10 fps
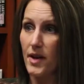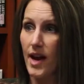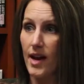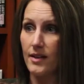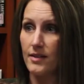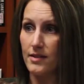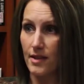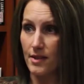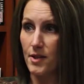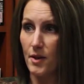we had
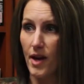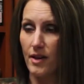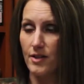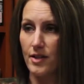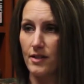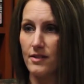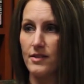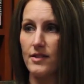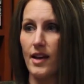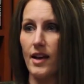6
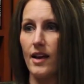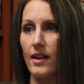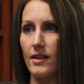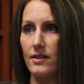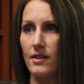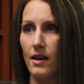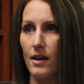locations and